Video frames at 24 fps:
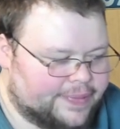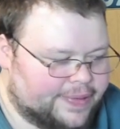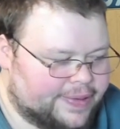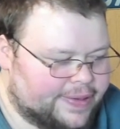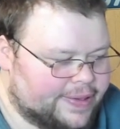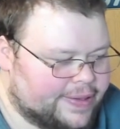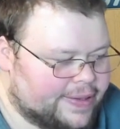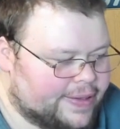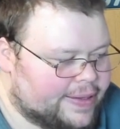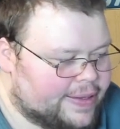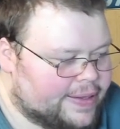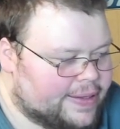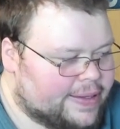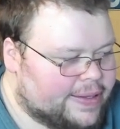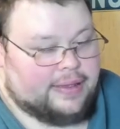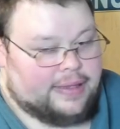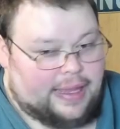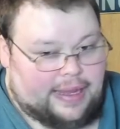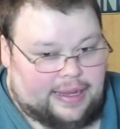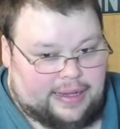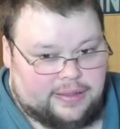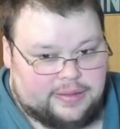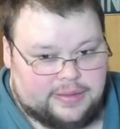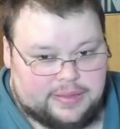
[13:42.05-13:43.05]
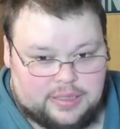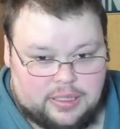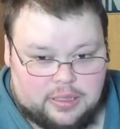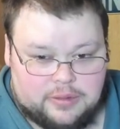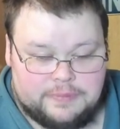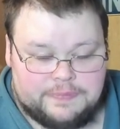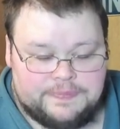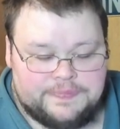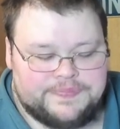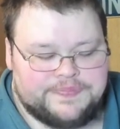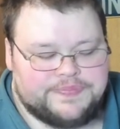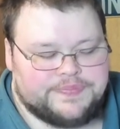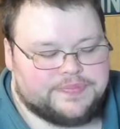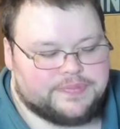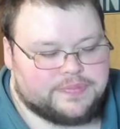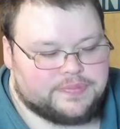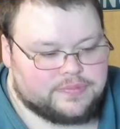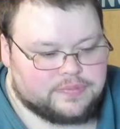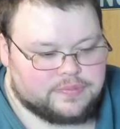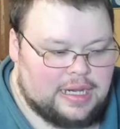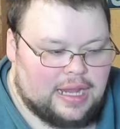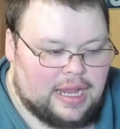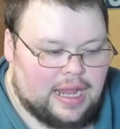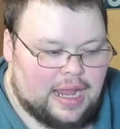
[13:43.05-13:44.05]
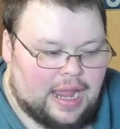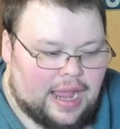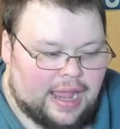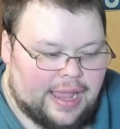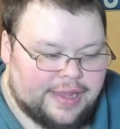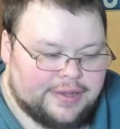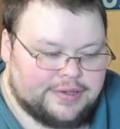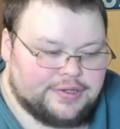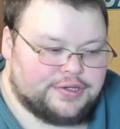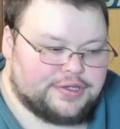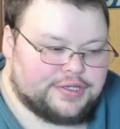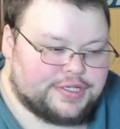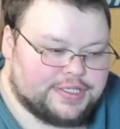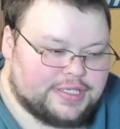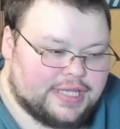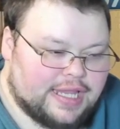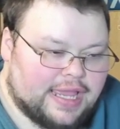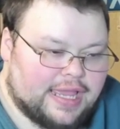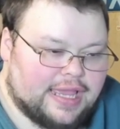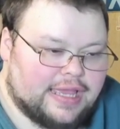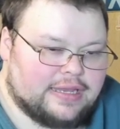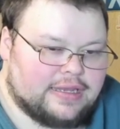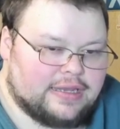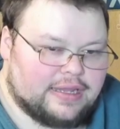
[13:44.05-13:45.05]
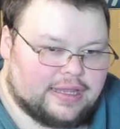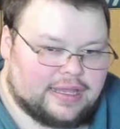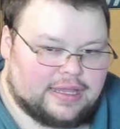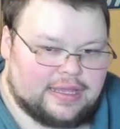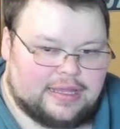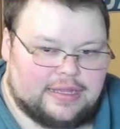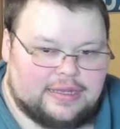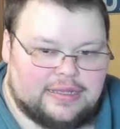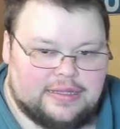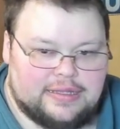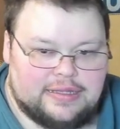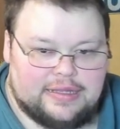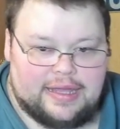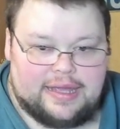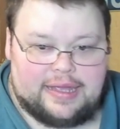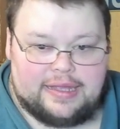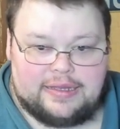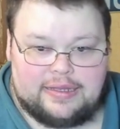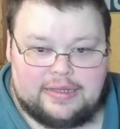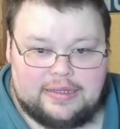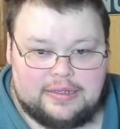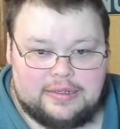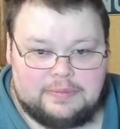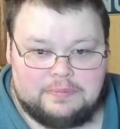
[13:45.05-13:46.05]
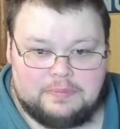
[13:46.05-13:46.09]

But yeah, so I understand again that